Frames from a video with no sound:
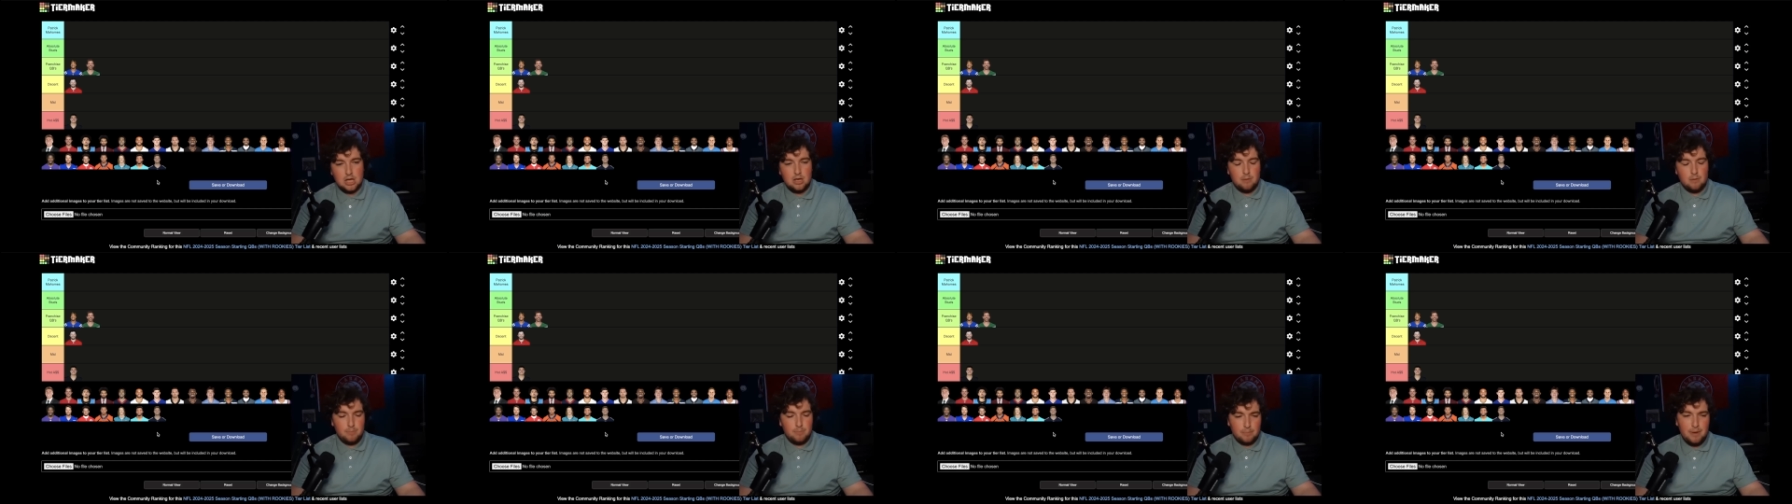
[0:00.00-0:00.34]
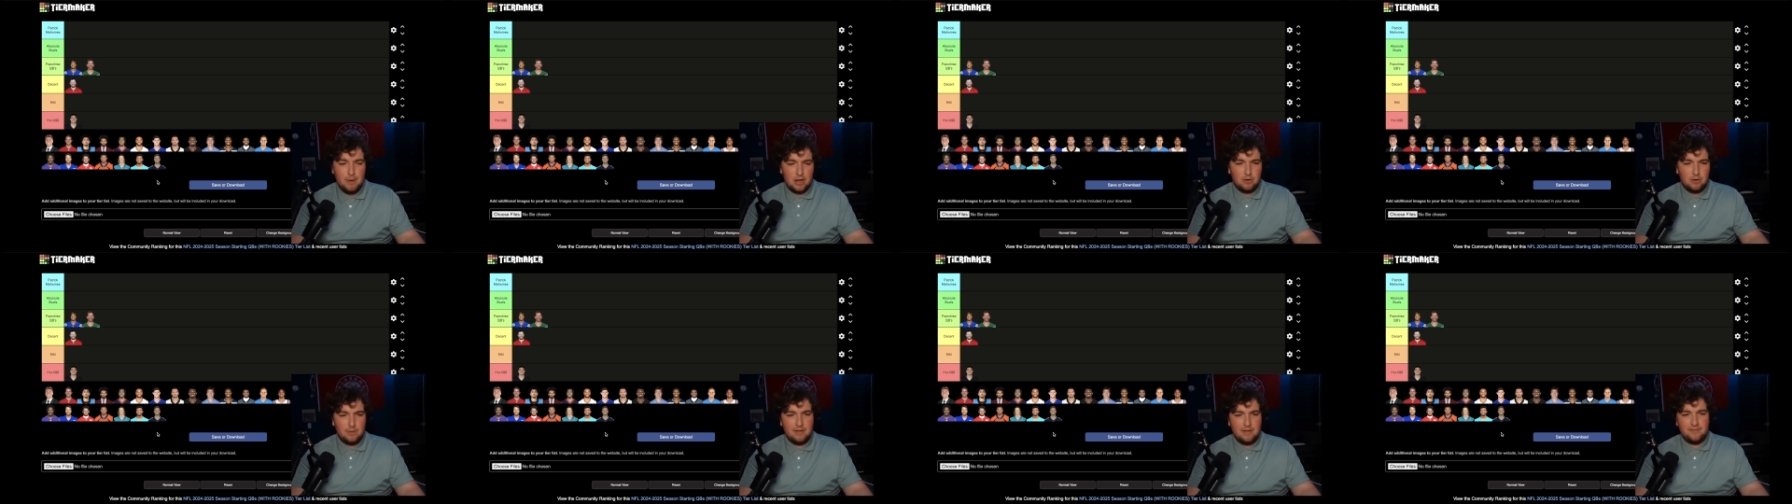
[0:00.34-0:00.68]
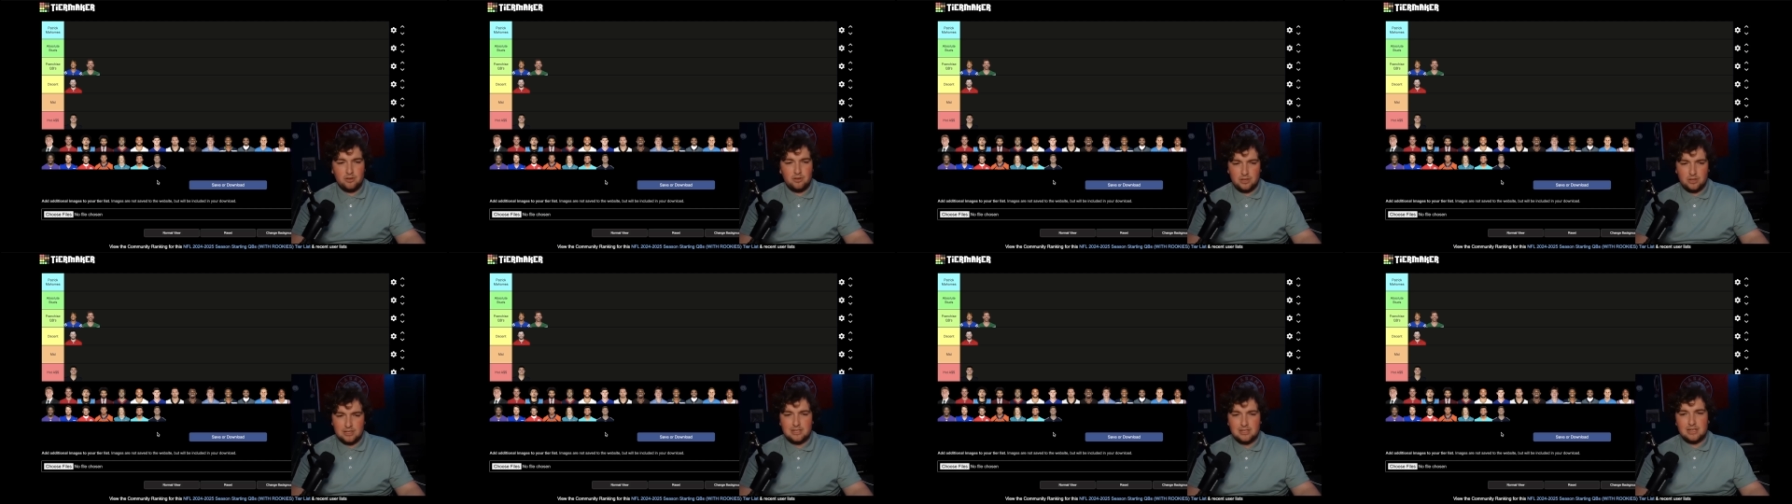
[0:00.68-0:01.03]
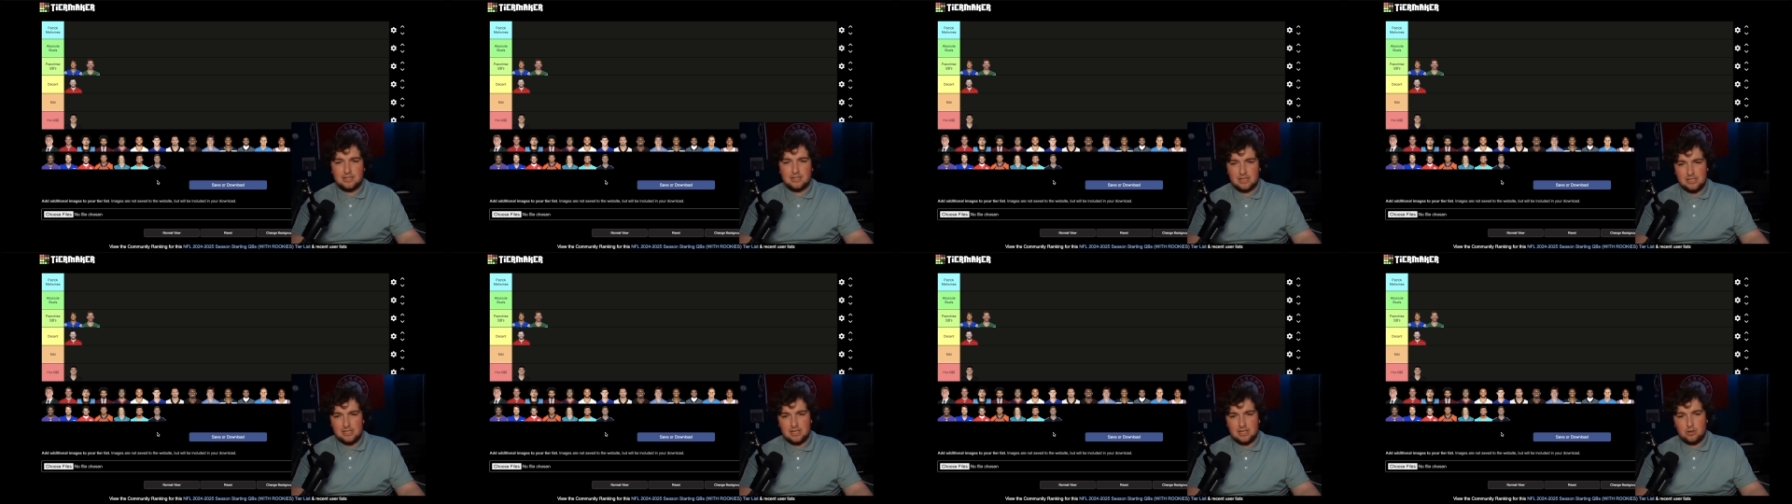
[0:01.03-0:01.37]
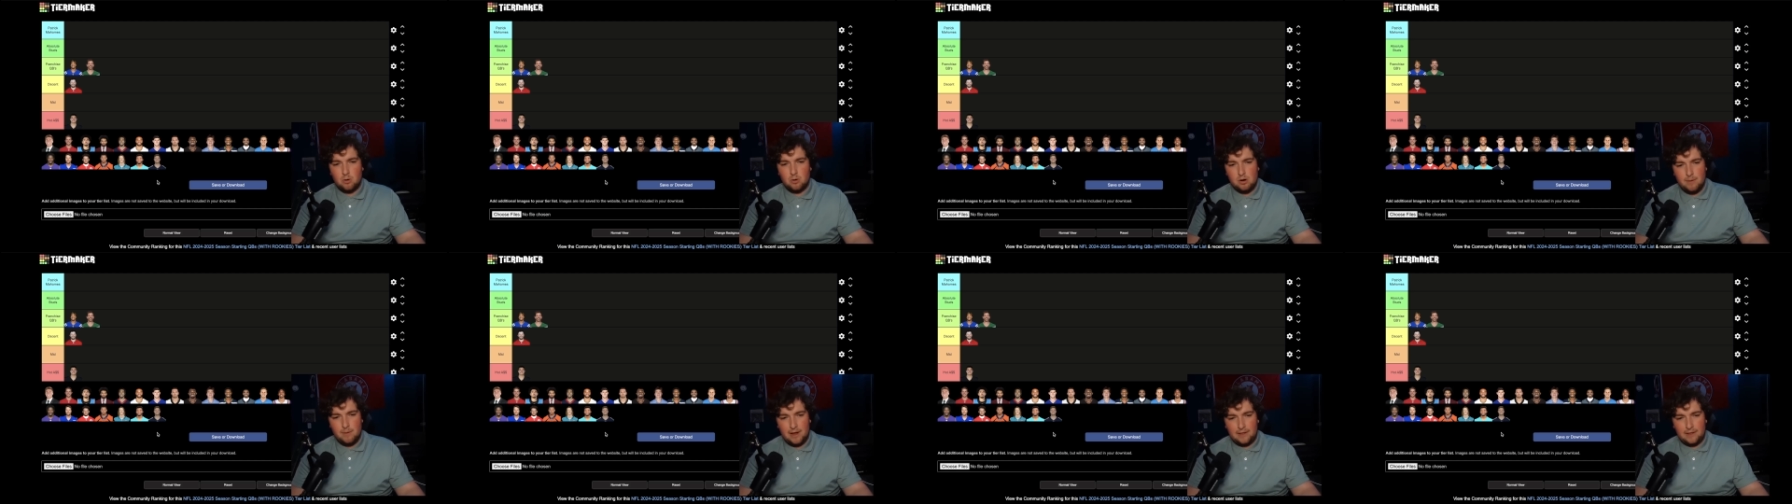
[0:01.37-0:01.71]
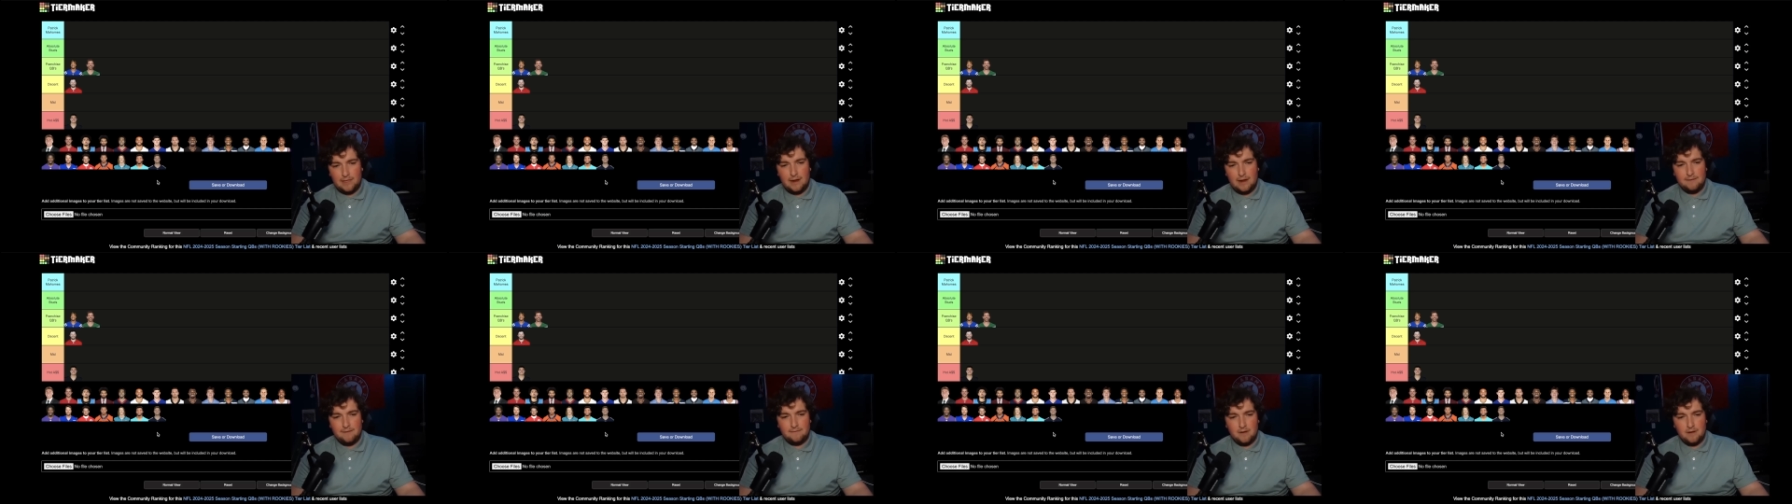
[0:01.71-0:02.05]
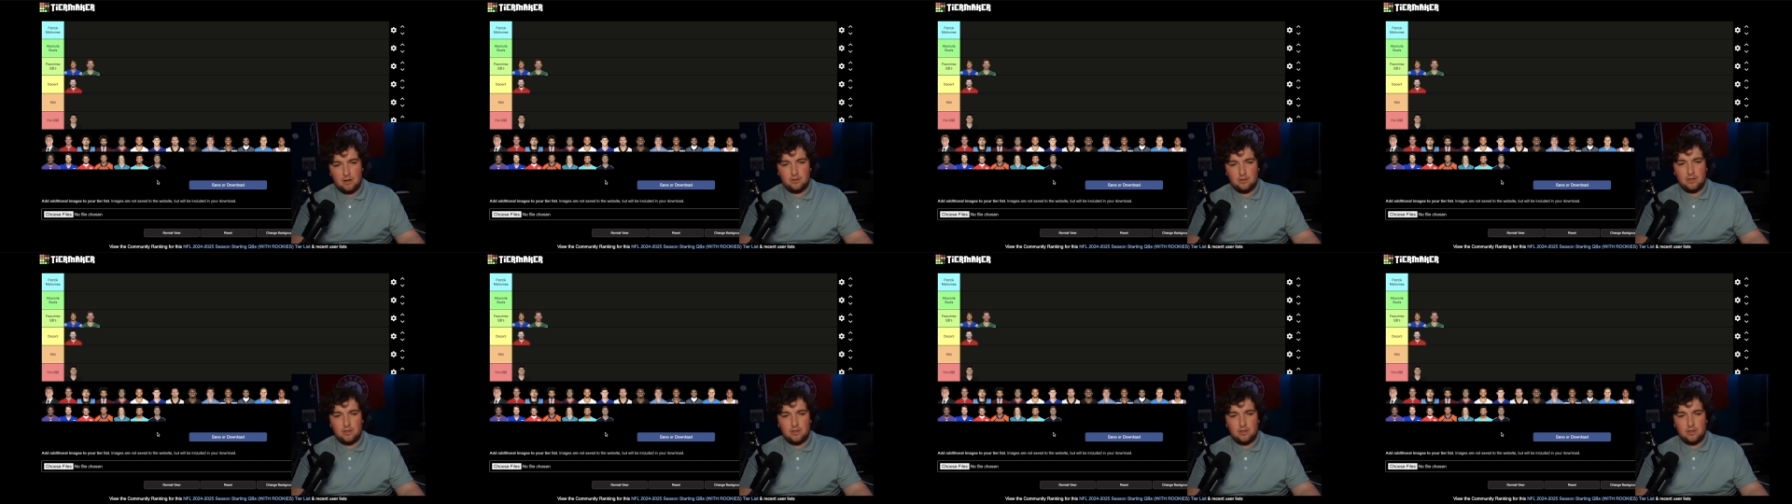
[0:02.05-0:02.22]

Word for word: But Baker Mayfield is a decent quarterback in the NFL.